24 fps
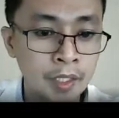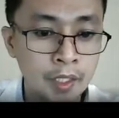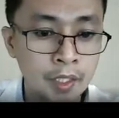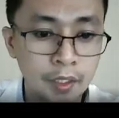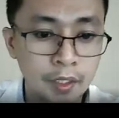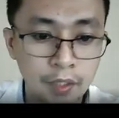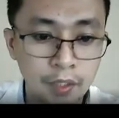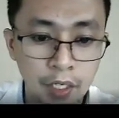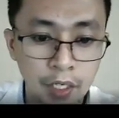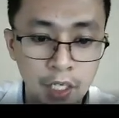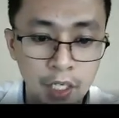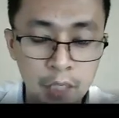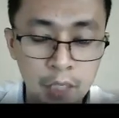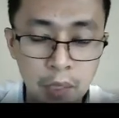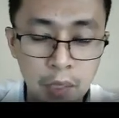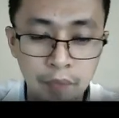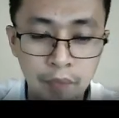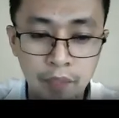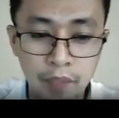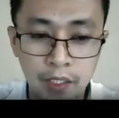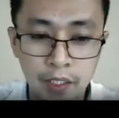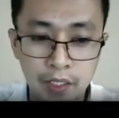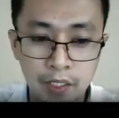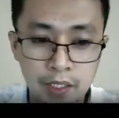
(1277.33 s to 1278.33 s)
the name of
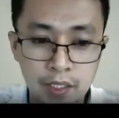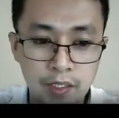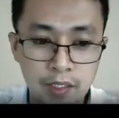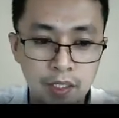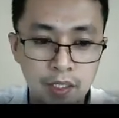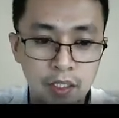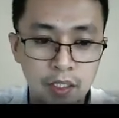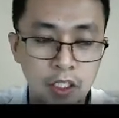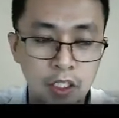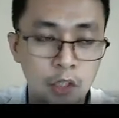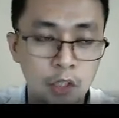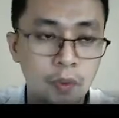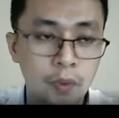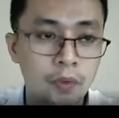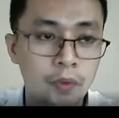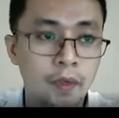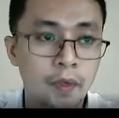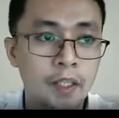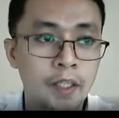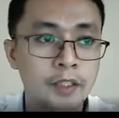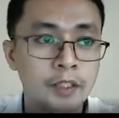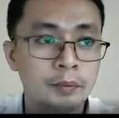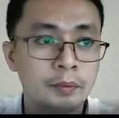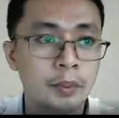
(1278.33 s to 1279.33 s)
the data set that you want to
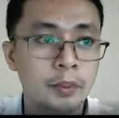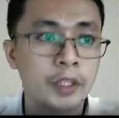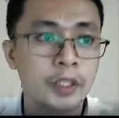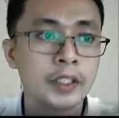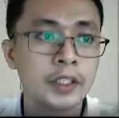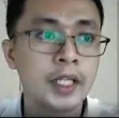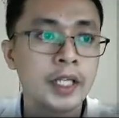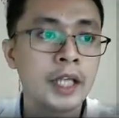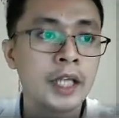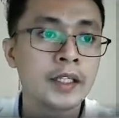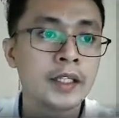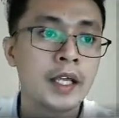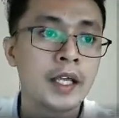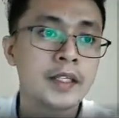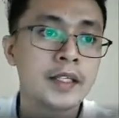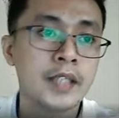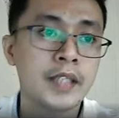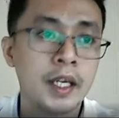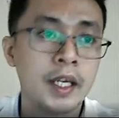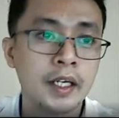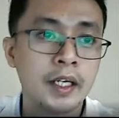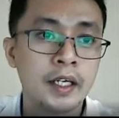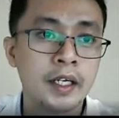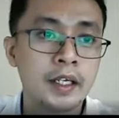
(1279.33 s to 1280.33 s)
export, and then
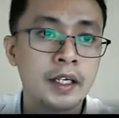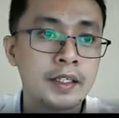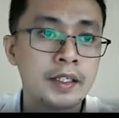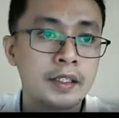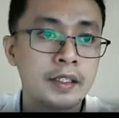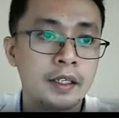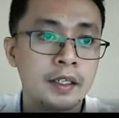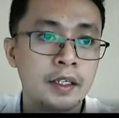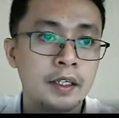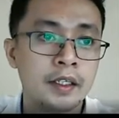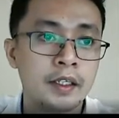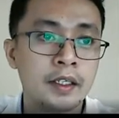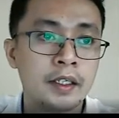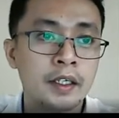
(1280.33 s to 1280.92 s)
second is the